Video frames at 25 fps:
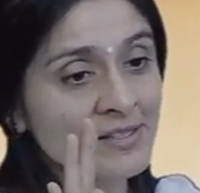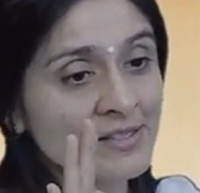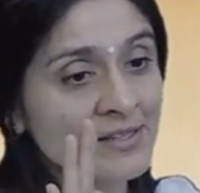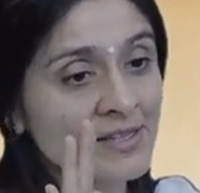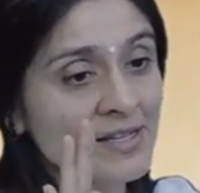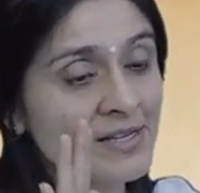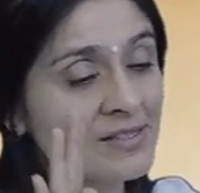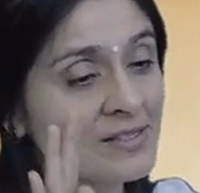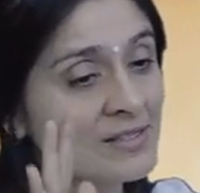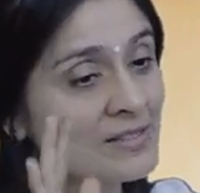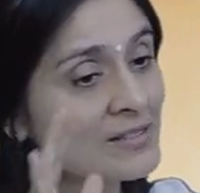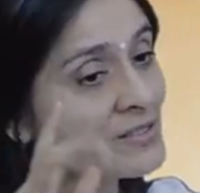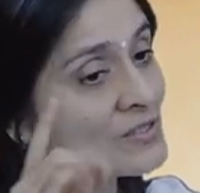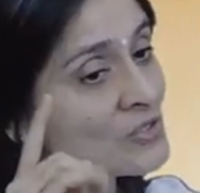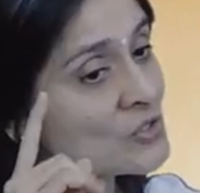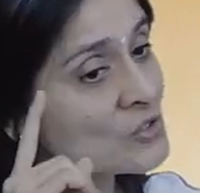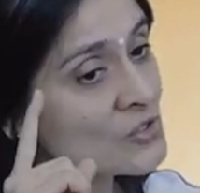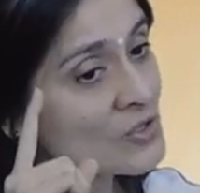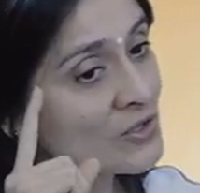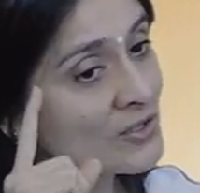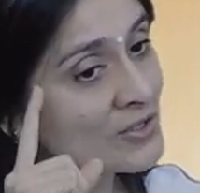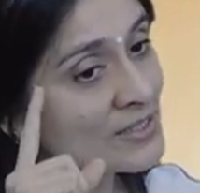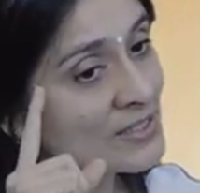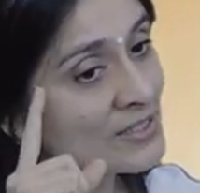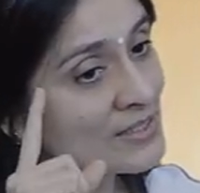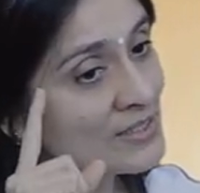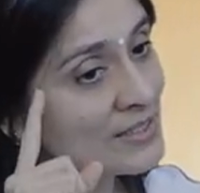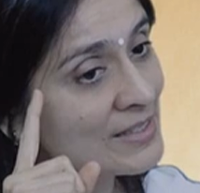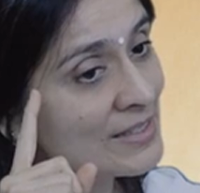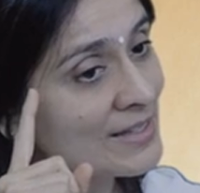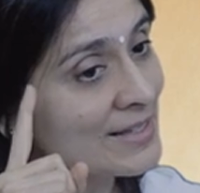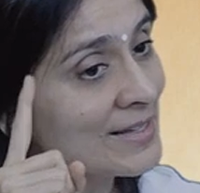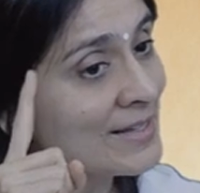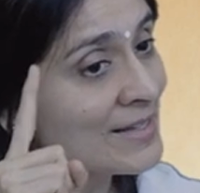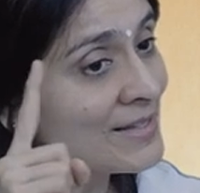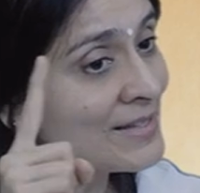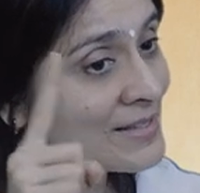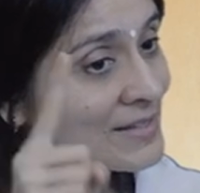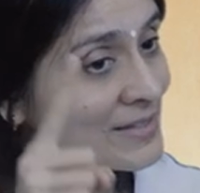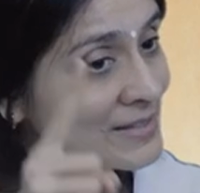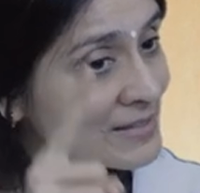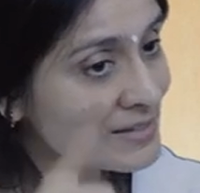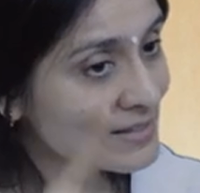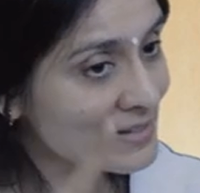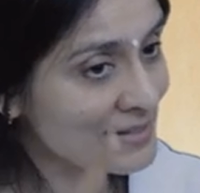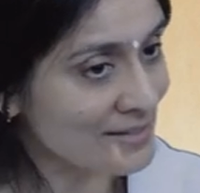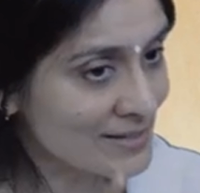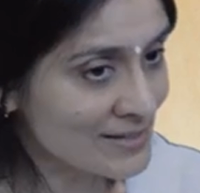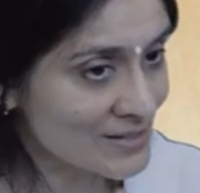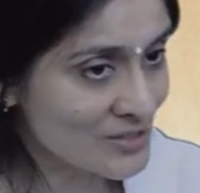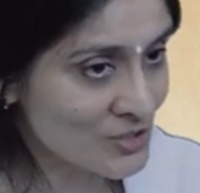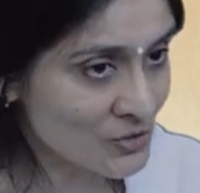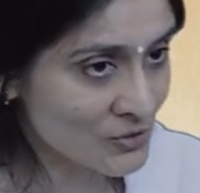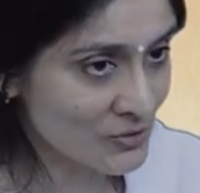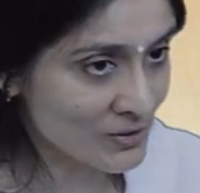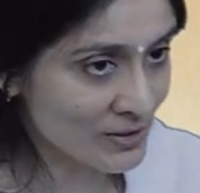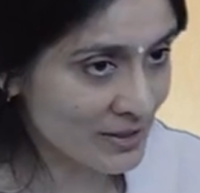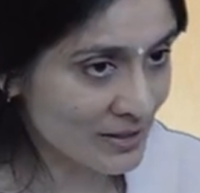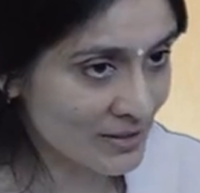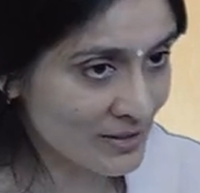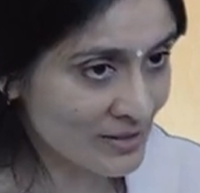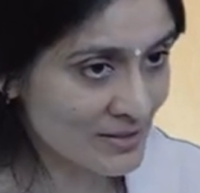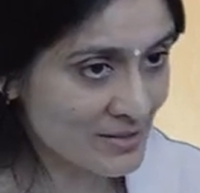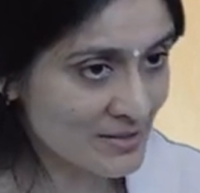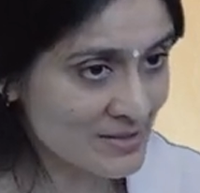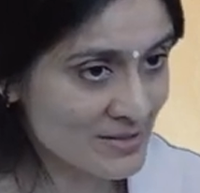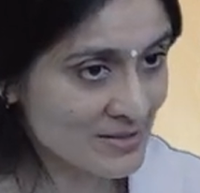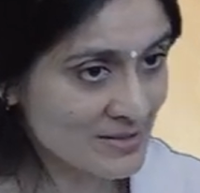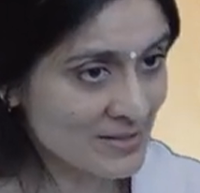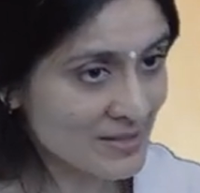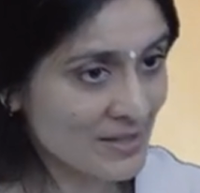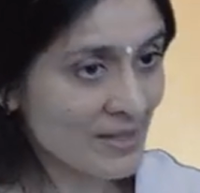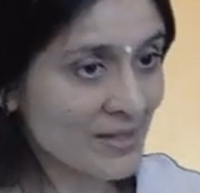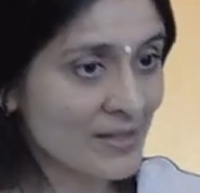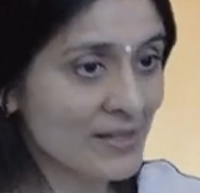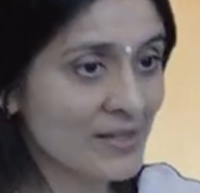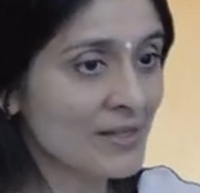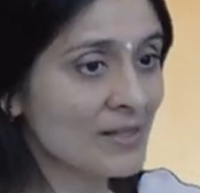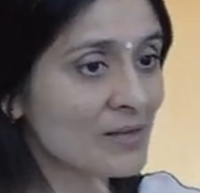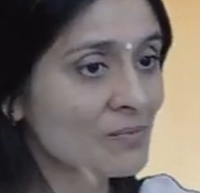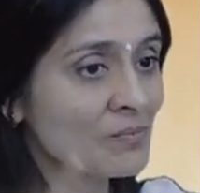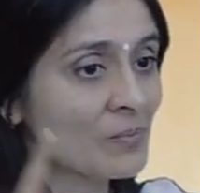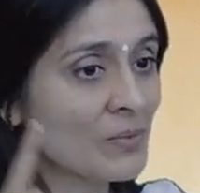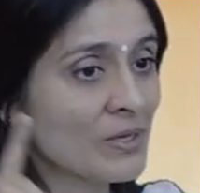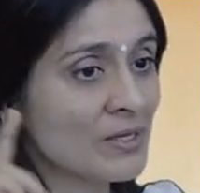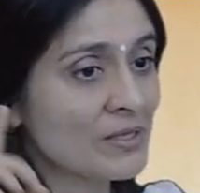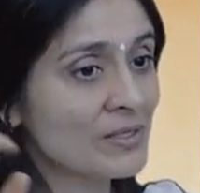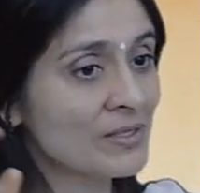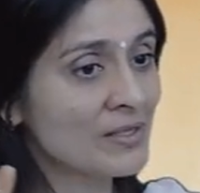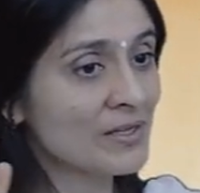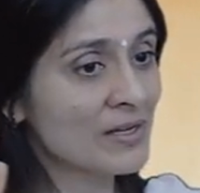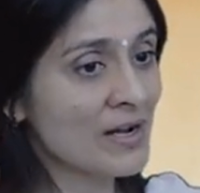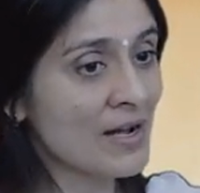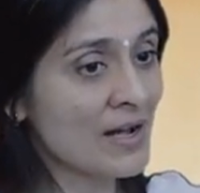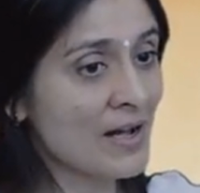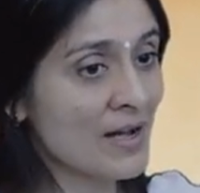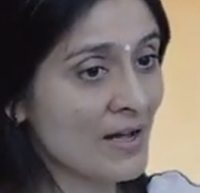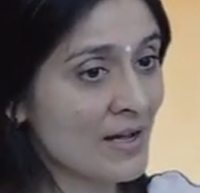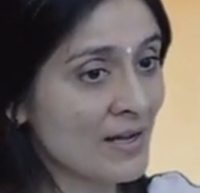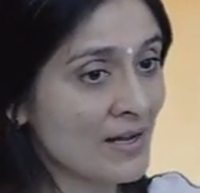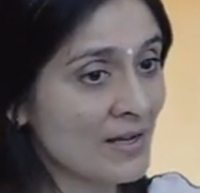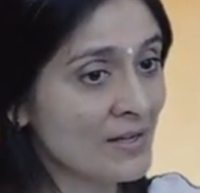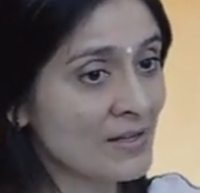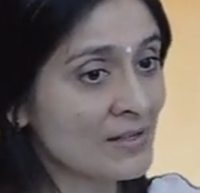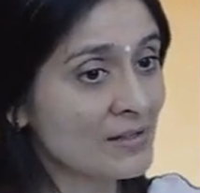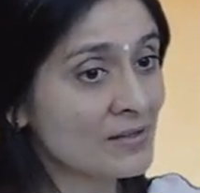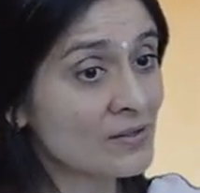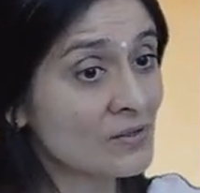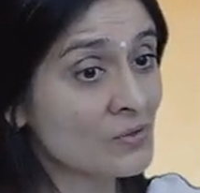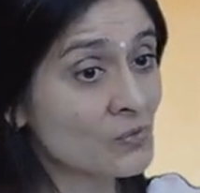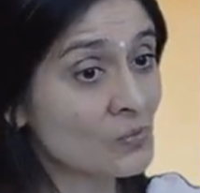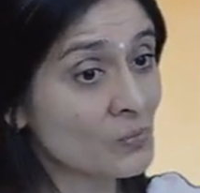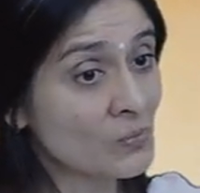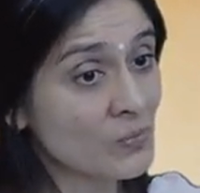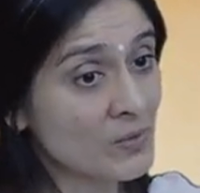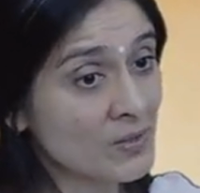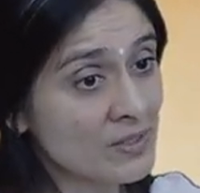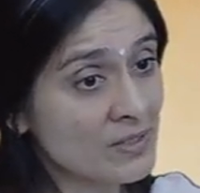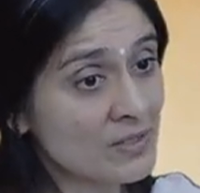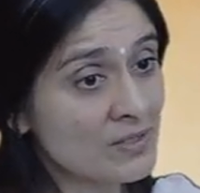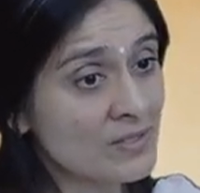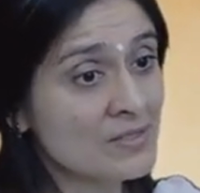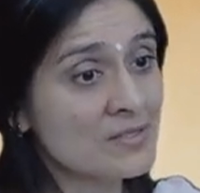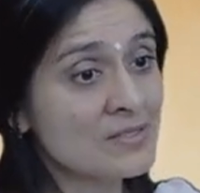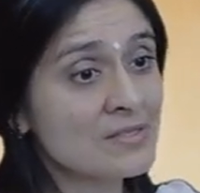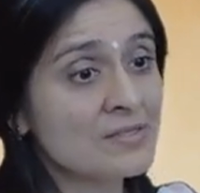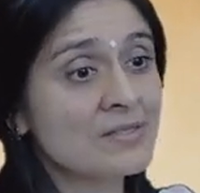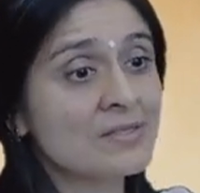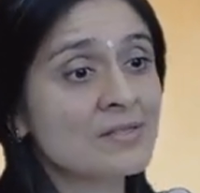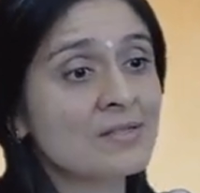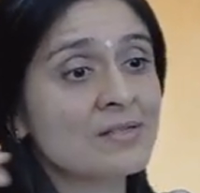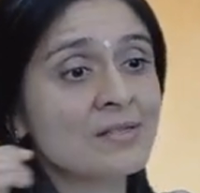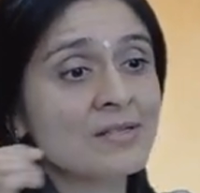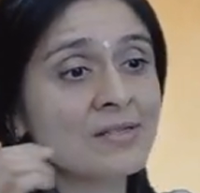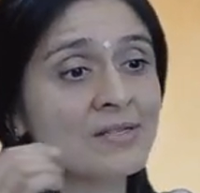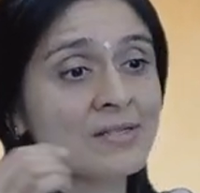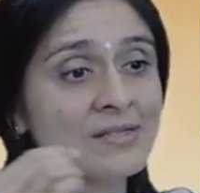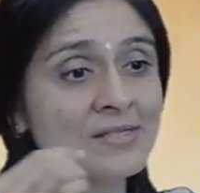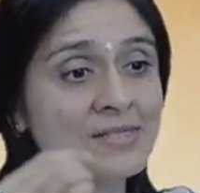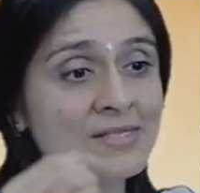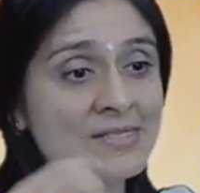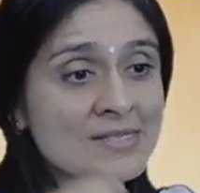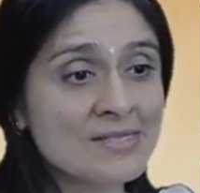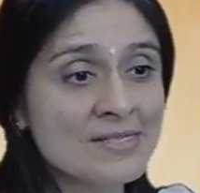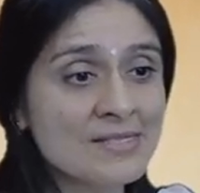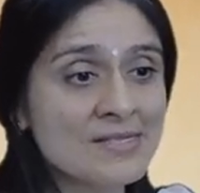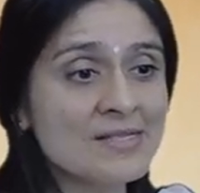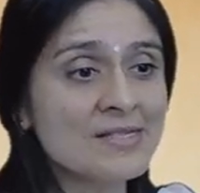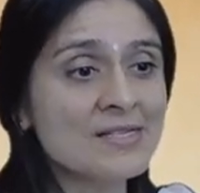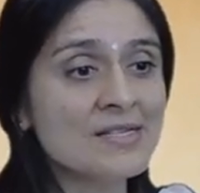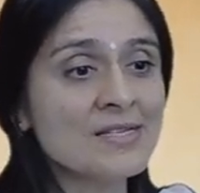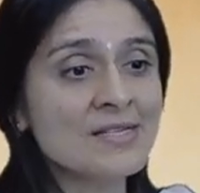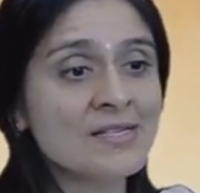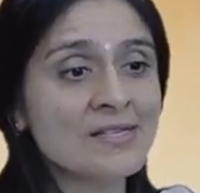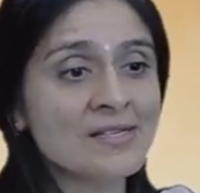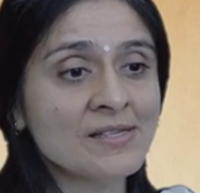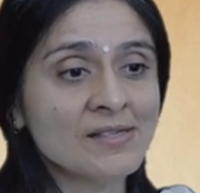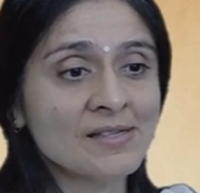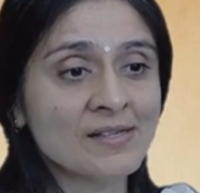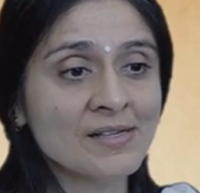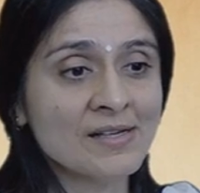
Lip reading: that it is not an intellectual understanding, but I, the witness, see.